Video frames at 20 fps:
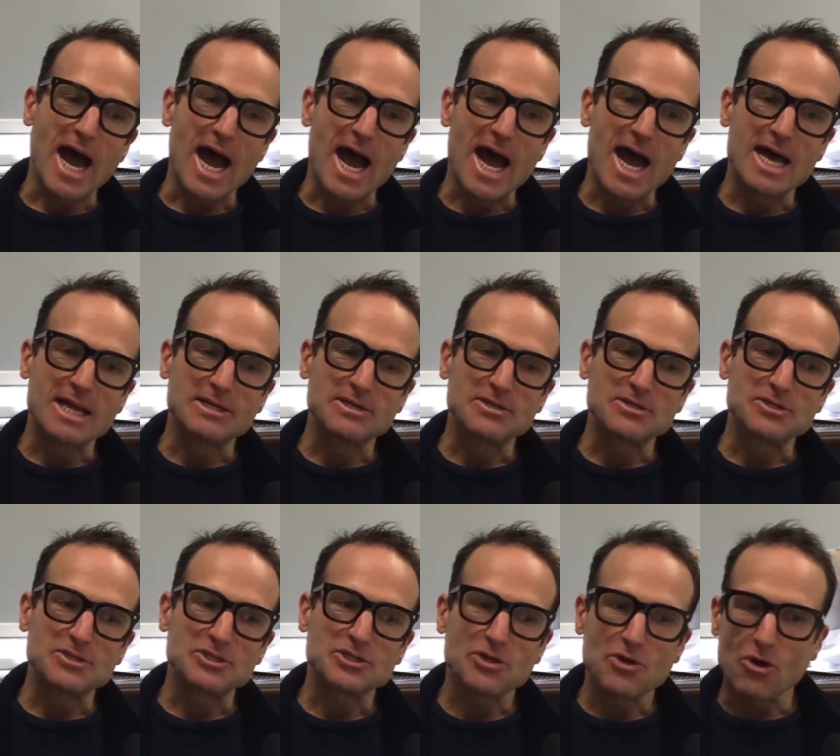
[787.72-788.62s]

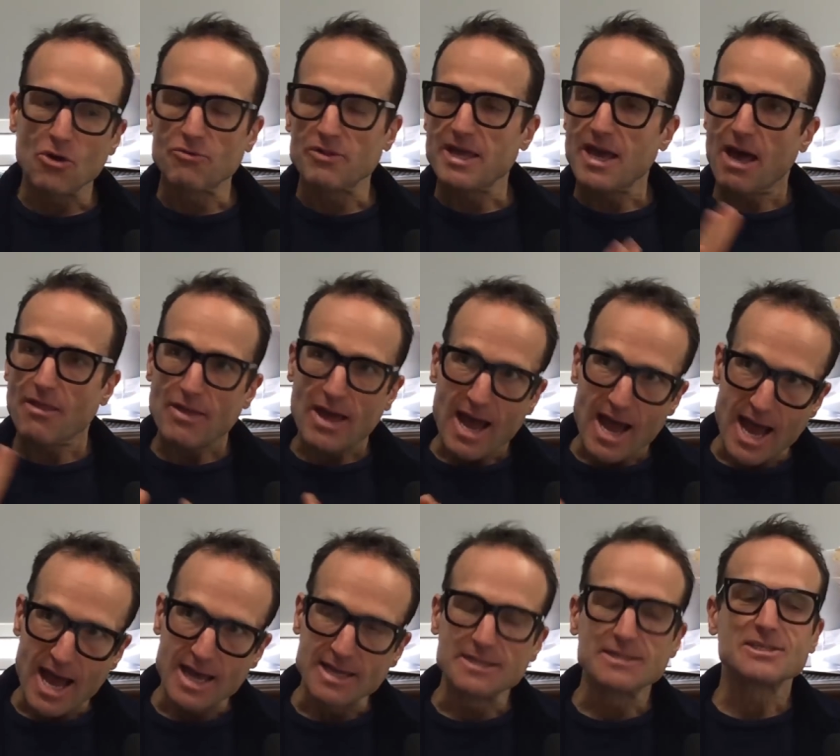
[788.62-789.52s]
And on the other
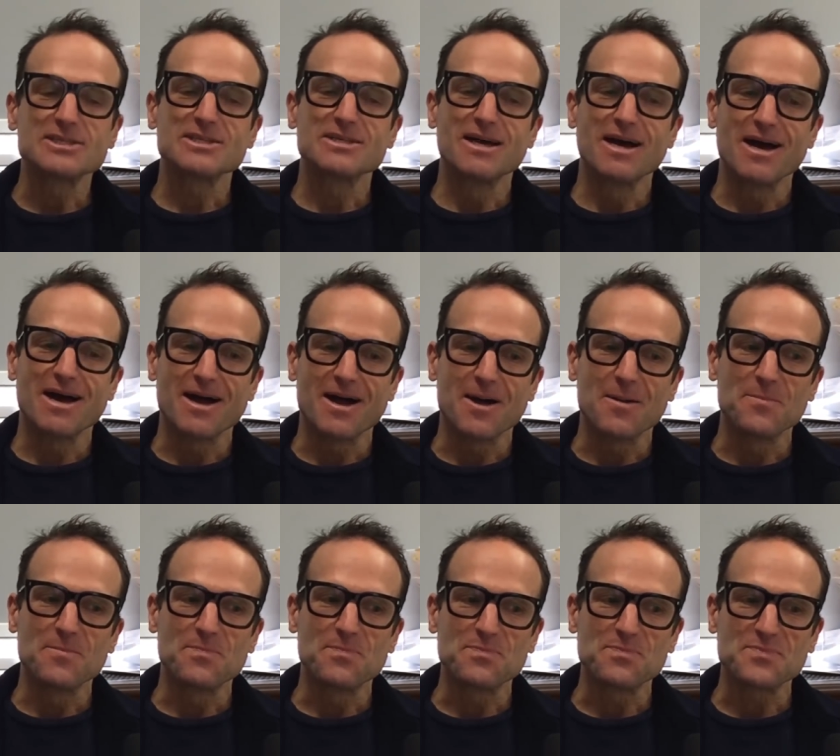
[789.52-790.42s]
hand,
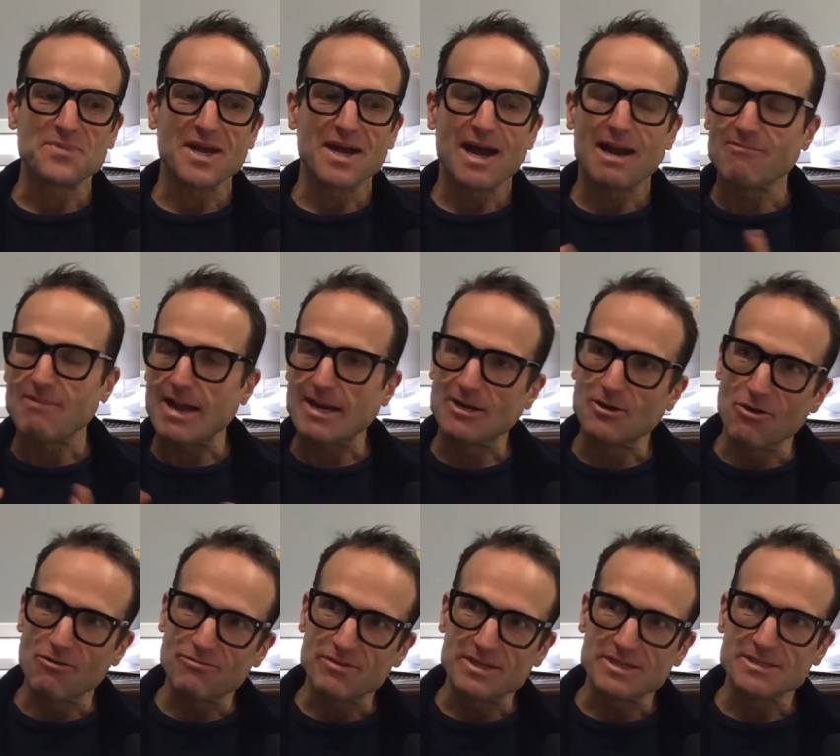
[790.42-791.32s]
um, I ran an
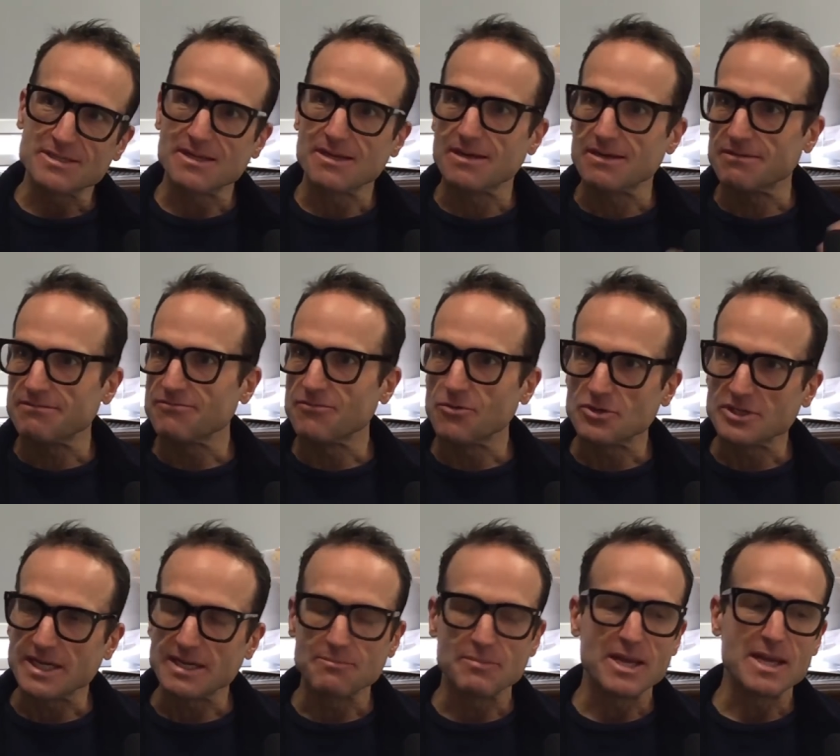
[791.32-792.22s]
office, you know,
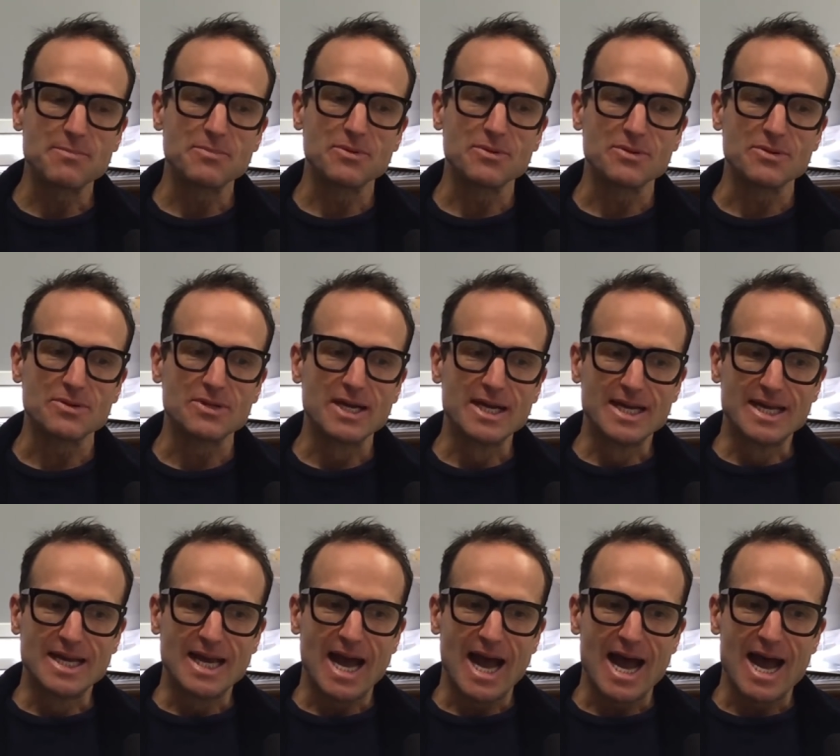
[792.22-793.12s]
fourteen people,
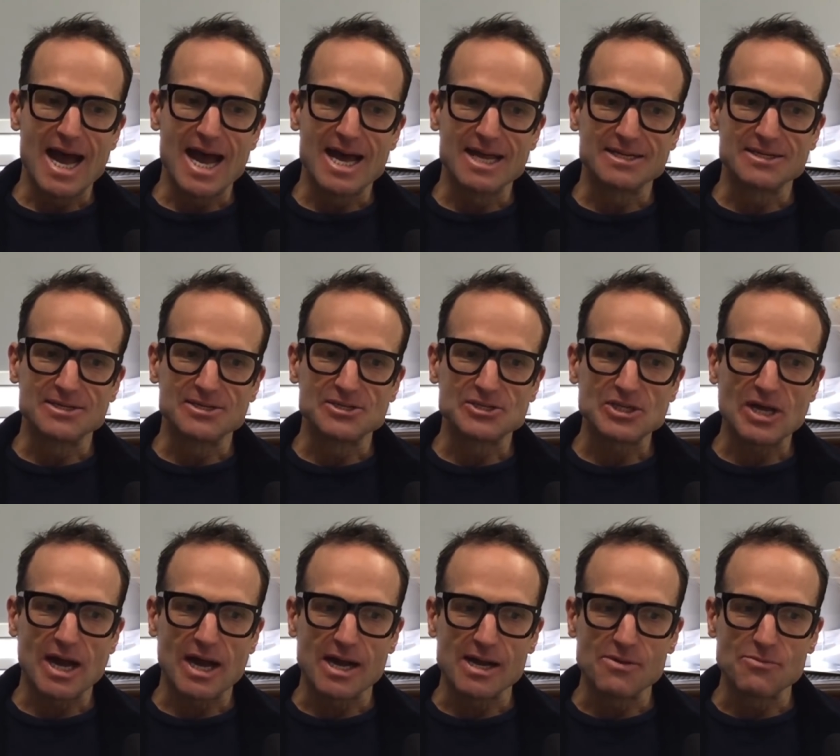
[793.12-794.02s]
and
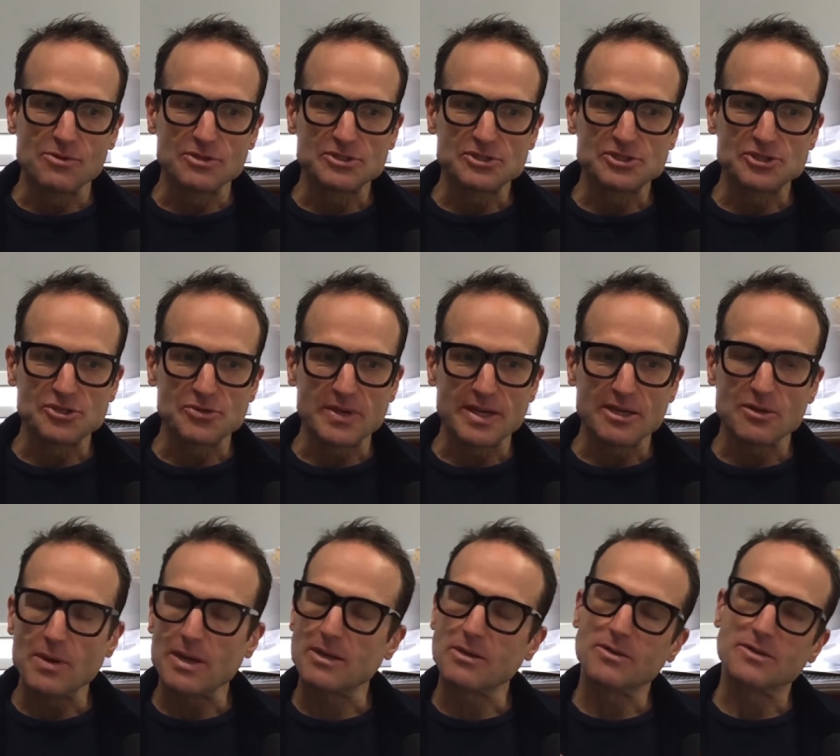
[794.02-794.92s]
I was doing
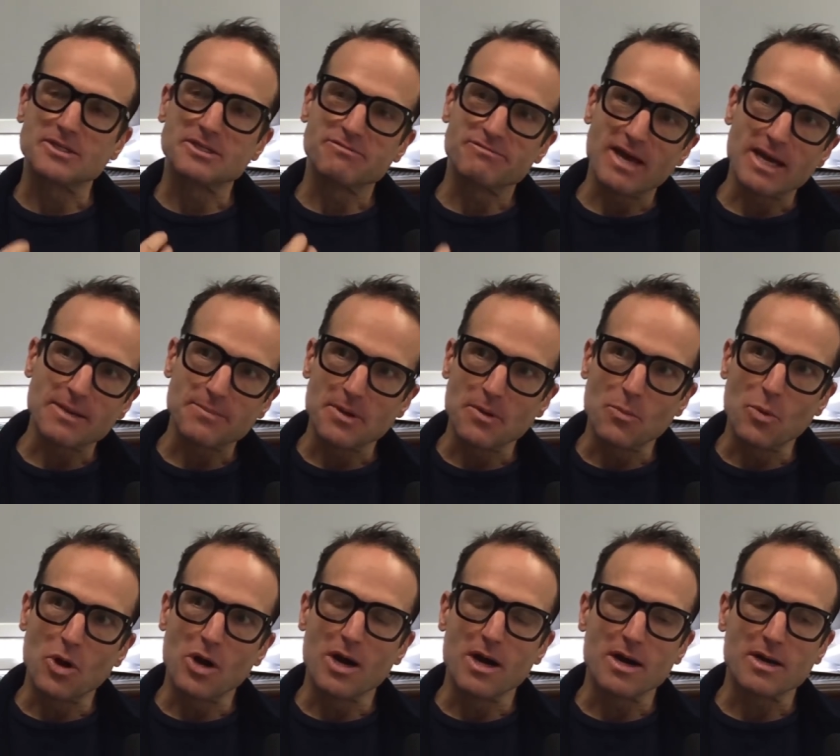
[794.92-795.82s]
quite a lot of developer
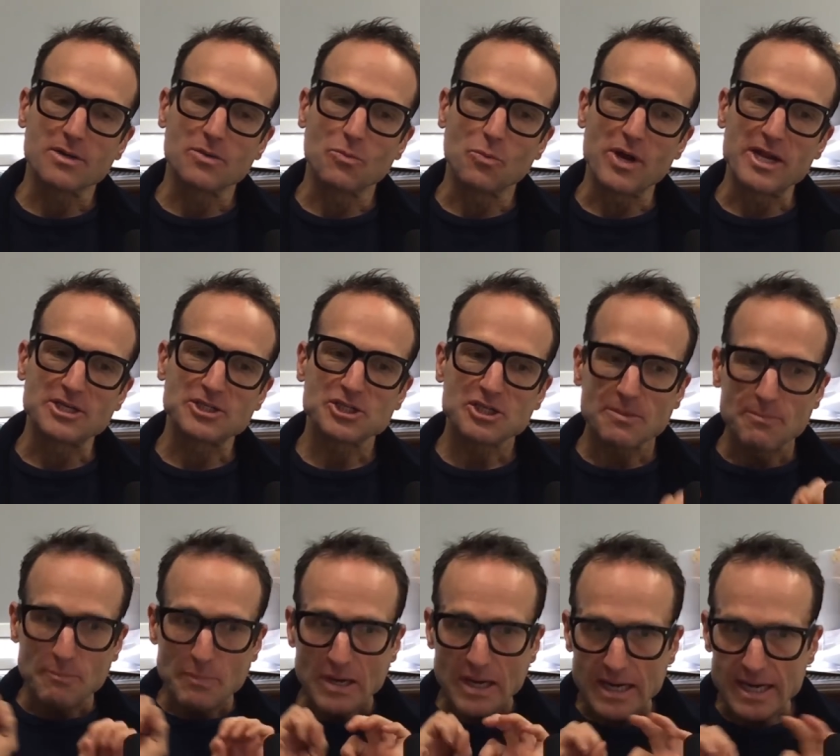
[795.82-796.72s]
work, which
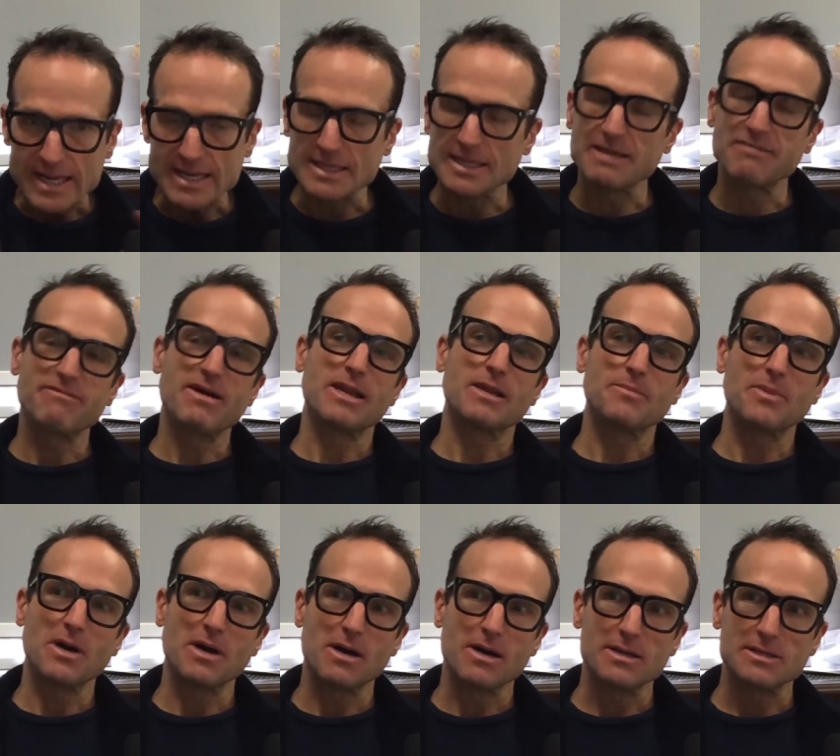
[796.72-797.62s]
completely fell
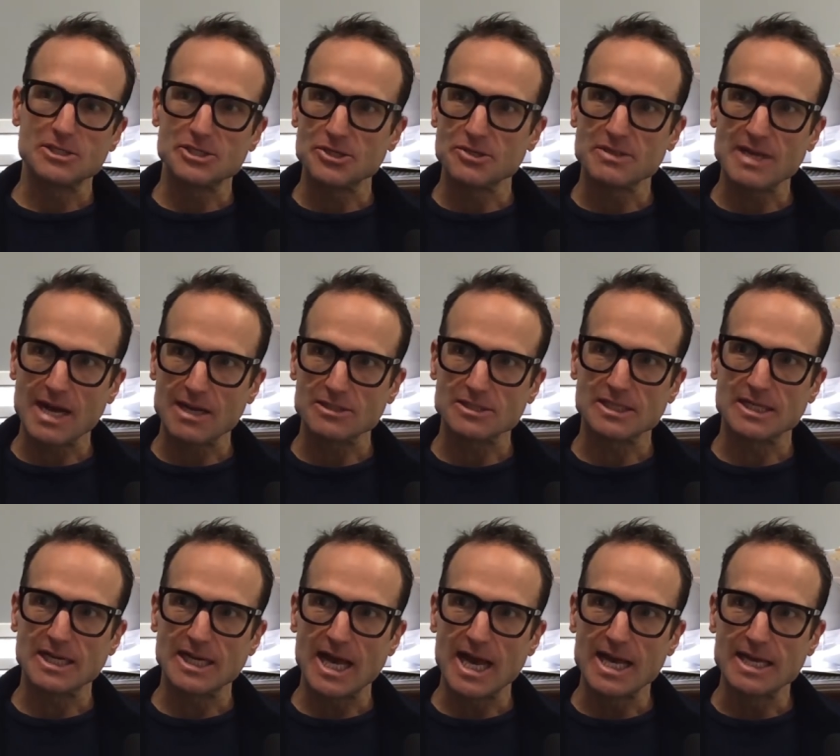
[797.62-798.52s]
apart in two
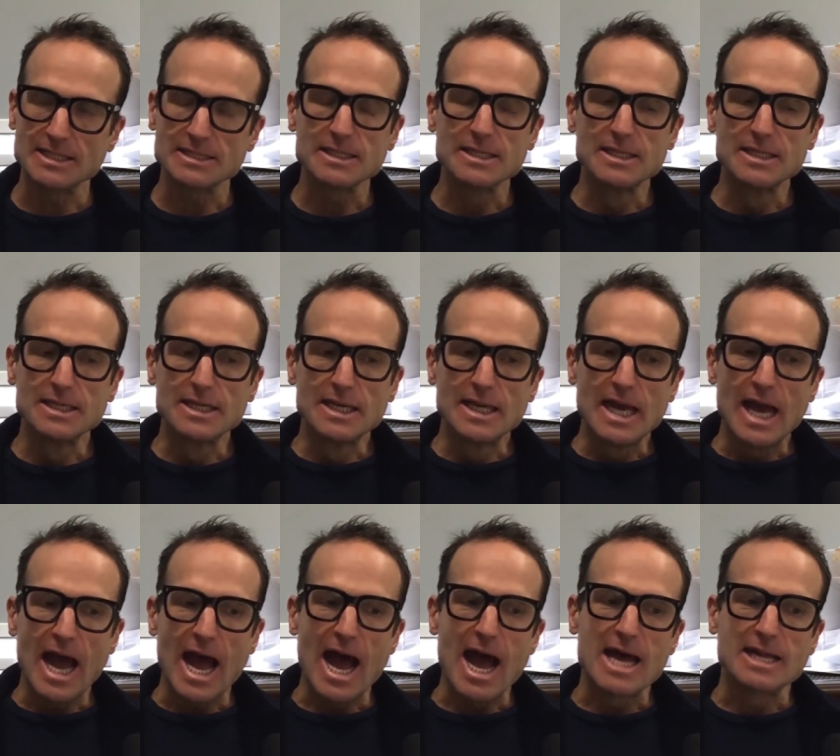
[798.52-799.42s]
thousand eight.
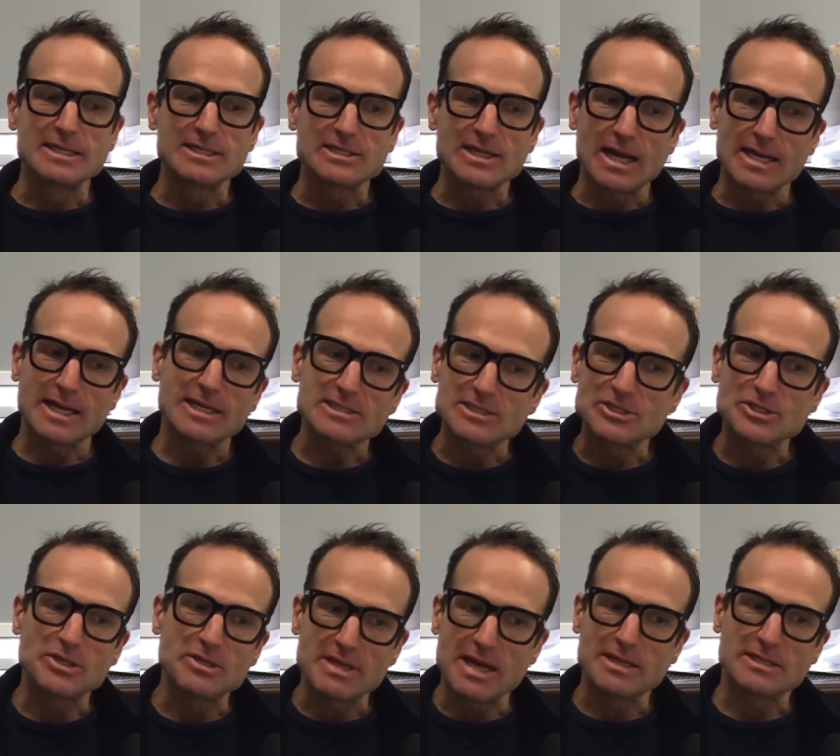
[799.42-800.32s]
And I guess in
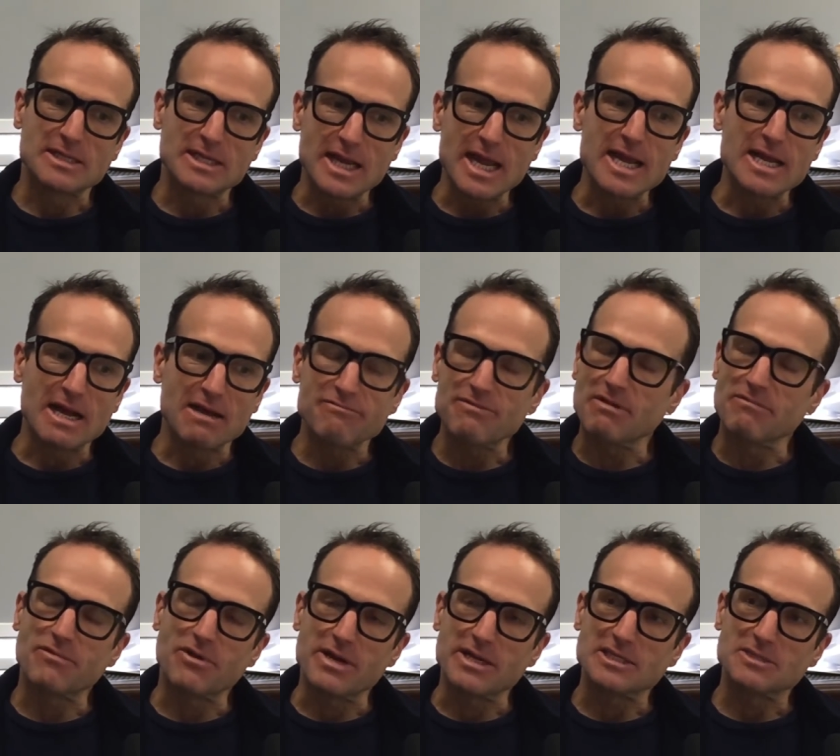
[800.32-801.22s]
two thousand eight, I
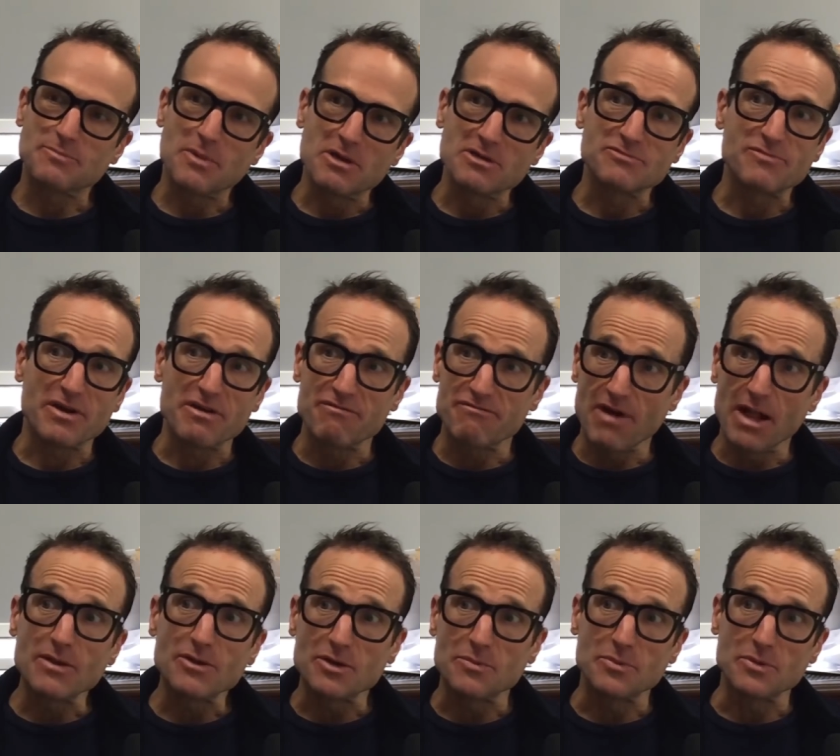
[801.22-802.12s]
felt very exposed, very
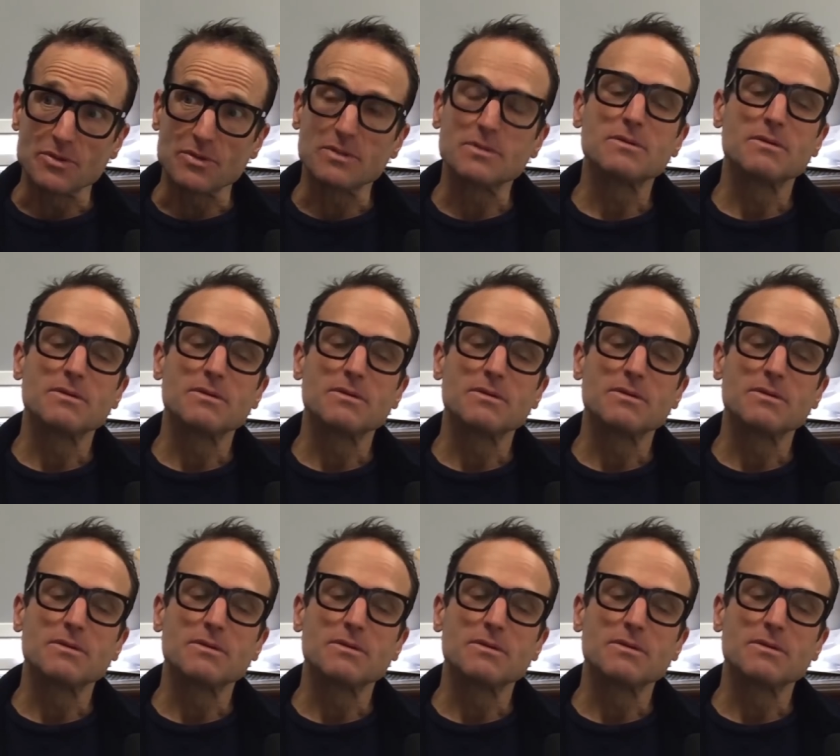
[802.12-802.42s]
vulnerable,